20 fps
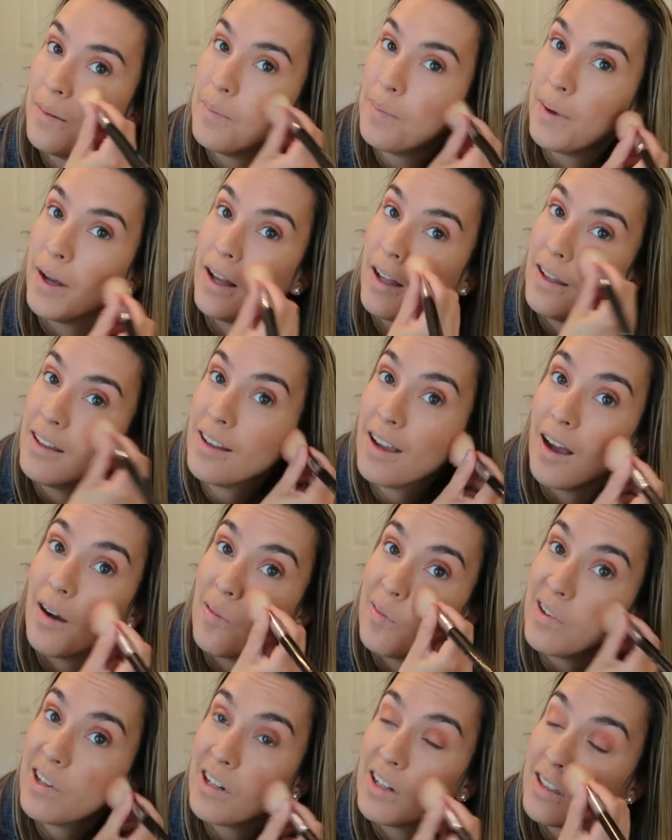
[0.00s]
But yeah,
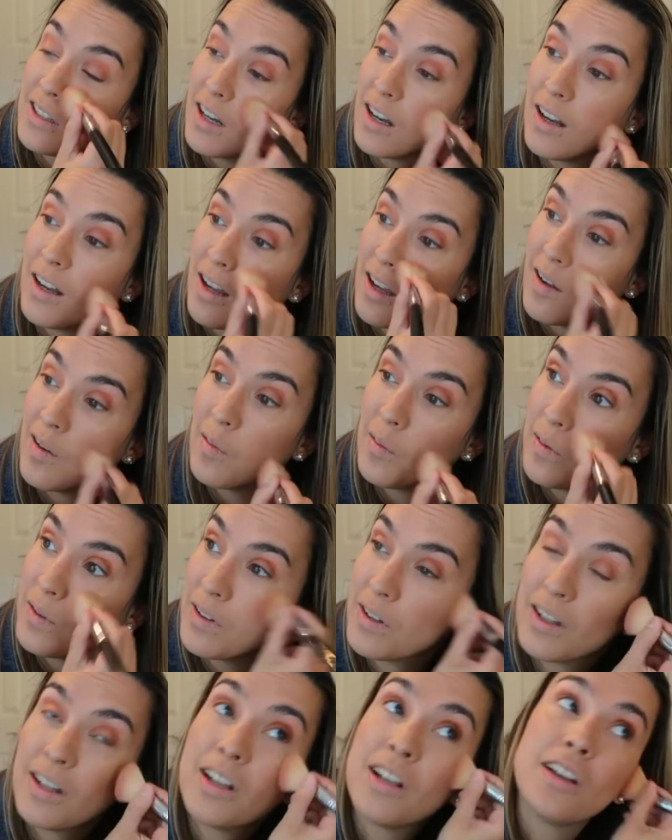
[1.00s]
we're
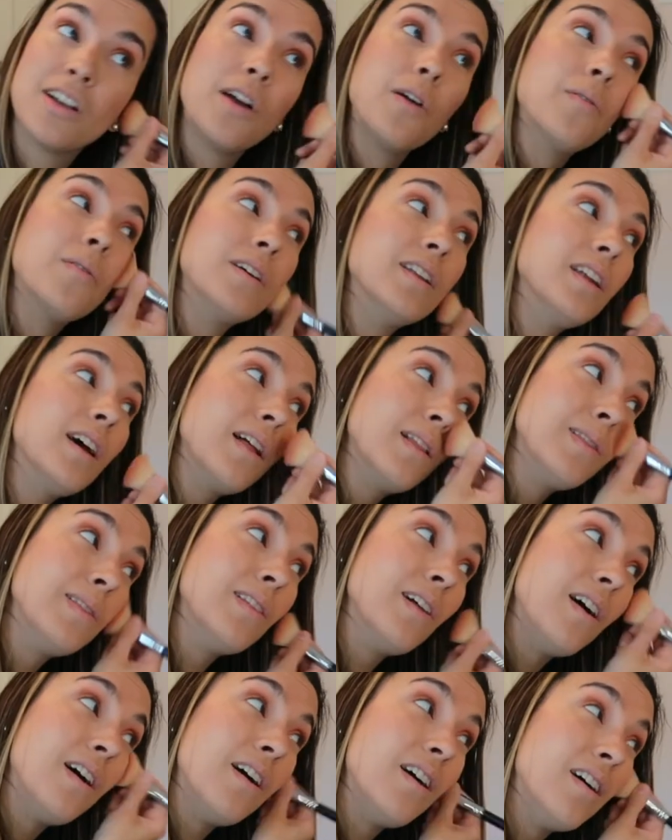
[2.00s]
going
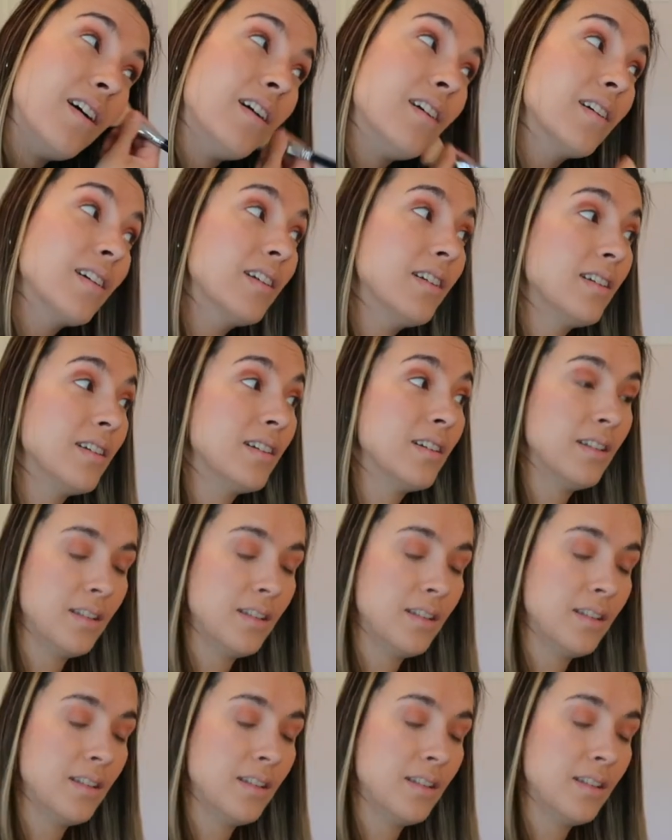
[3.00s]
along.